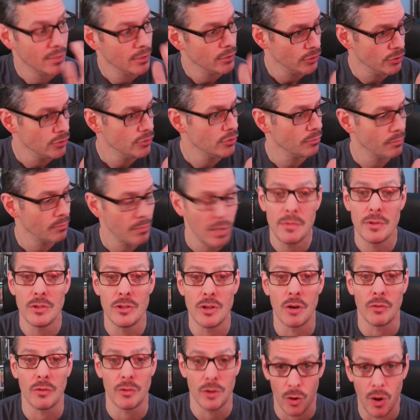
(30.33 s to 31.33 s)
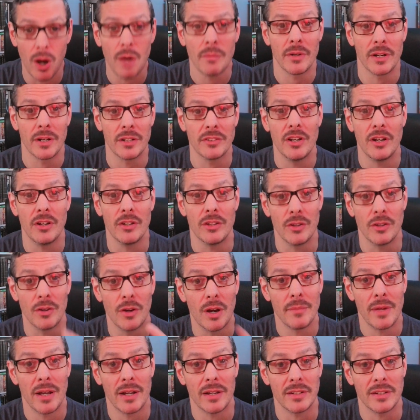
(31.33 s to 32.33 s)
You don't, maybe you don't know. I'm going to tell you.
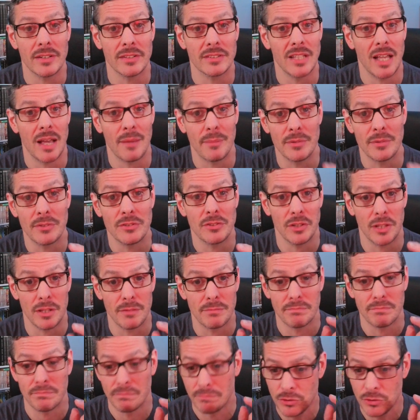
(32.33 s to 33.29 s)
I'm not going to stop until I